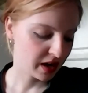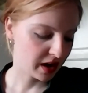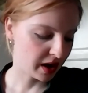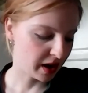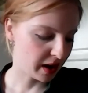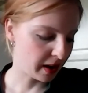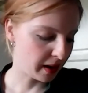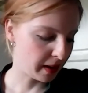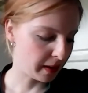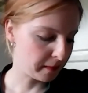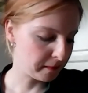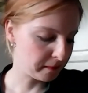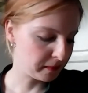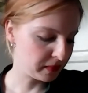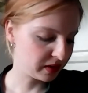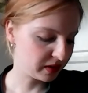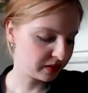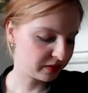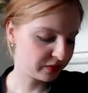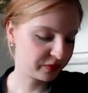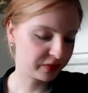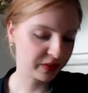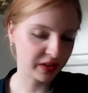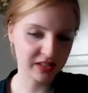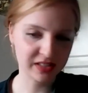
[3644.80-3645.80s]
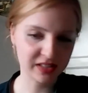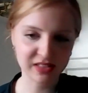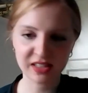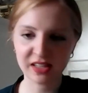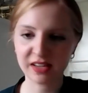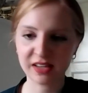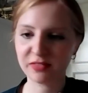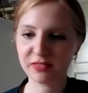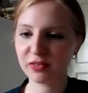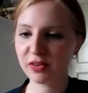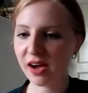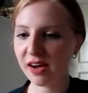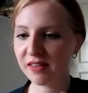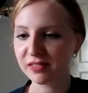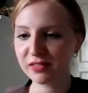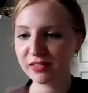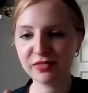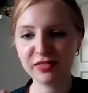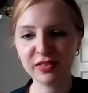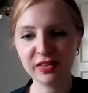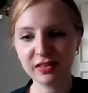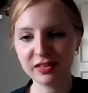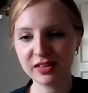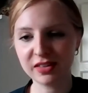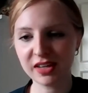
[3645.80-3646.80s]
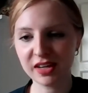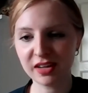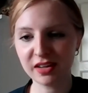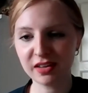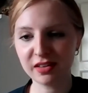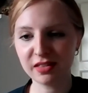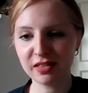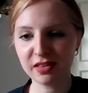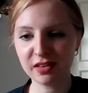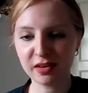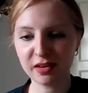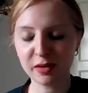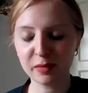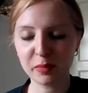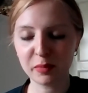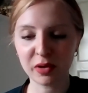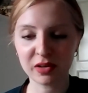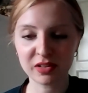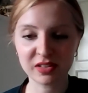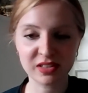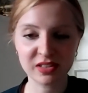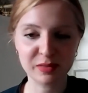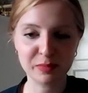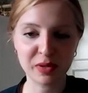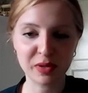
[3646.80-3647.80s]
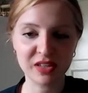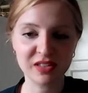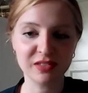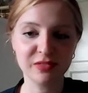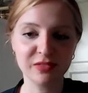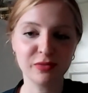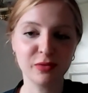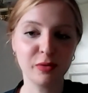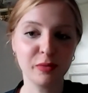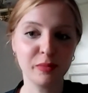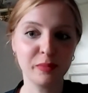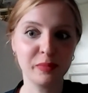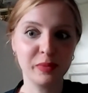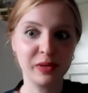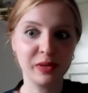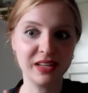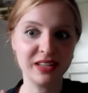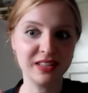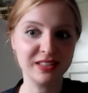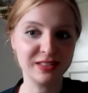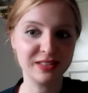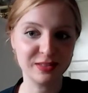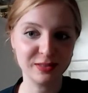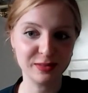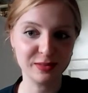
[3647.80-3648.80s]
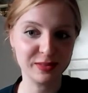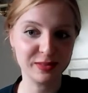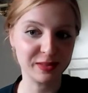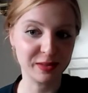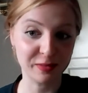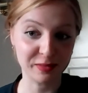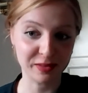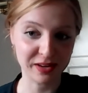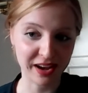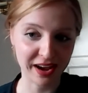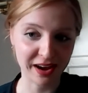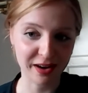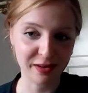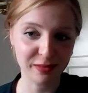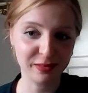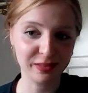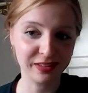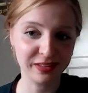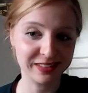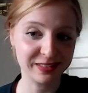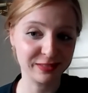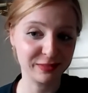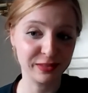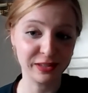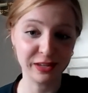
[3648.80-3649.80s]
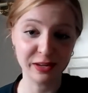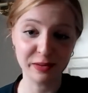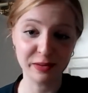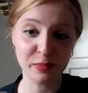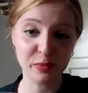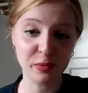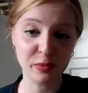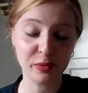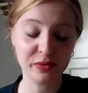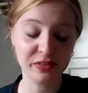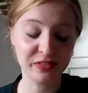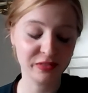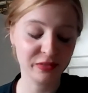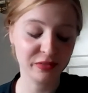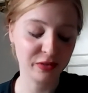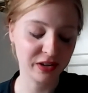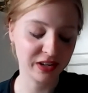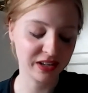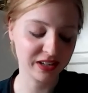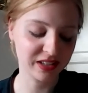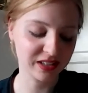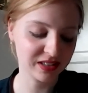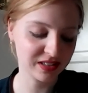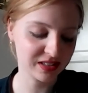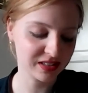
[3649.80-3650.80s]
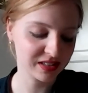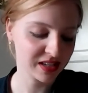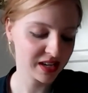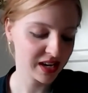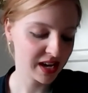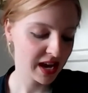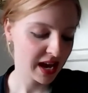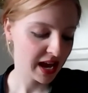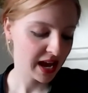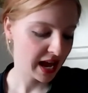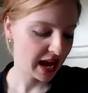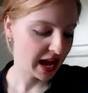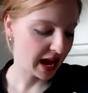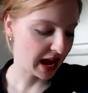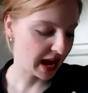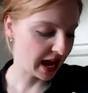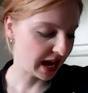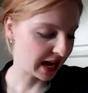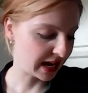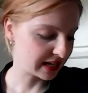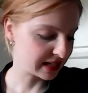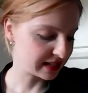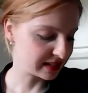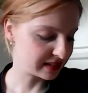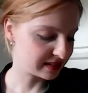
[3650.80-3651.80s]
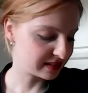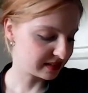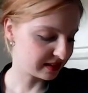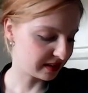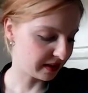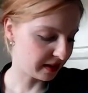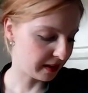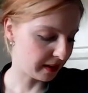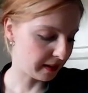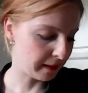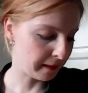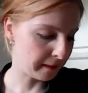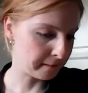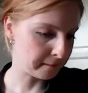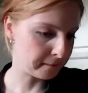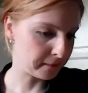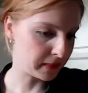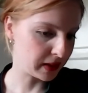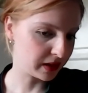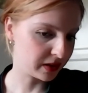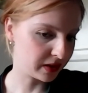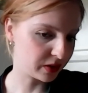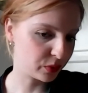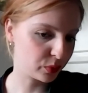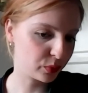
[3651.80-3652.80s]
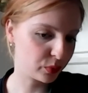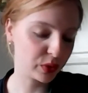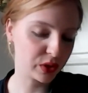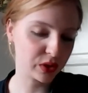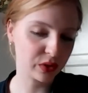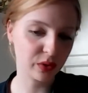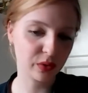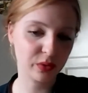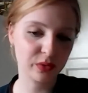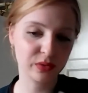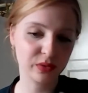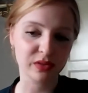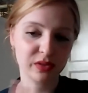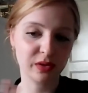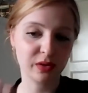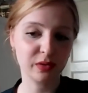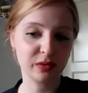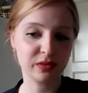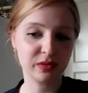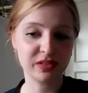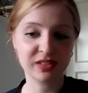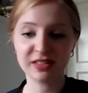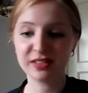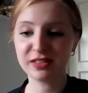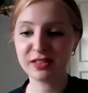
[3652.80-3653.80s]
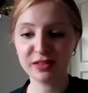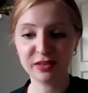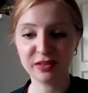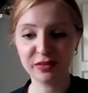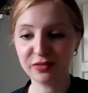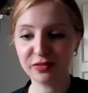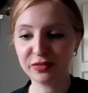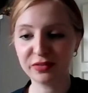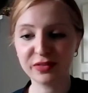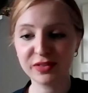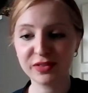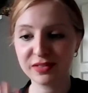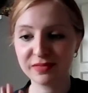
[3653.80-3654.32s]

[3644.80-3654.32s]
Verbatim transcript: Mm-hmm. Um, firstly, if you haven't filled in the participation form, please do so now. It's really important for us, and um, we'd also, since you've